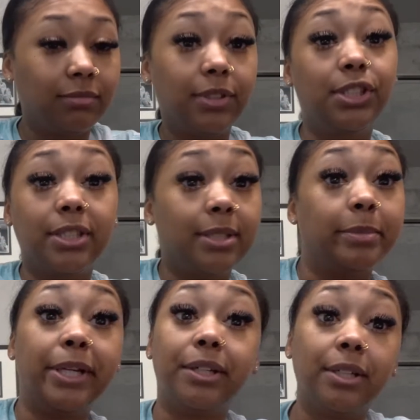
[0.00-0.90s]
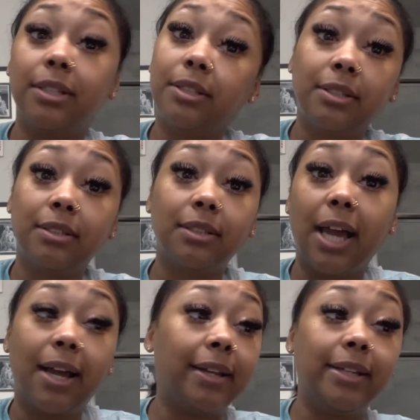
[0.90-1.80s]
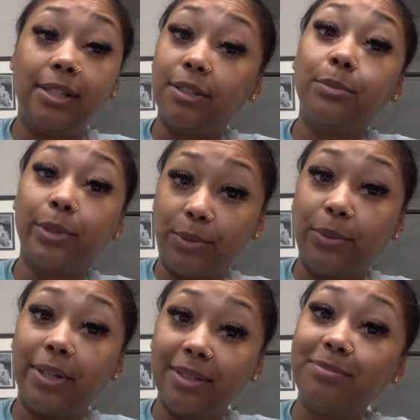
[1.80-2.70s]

just because I need to record.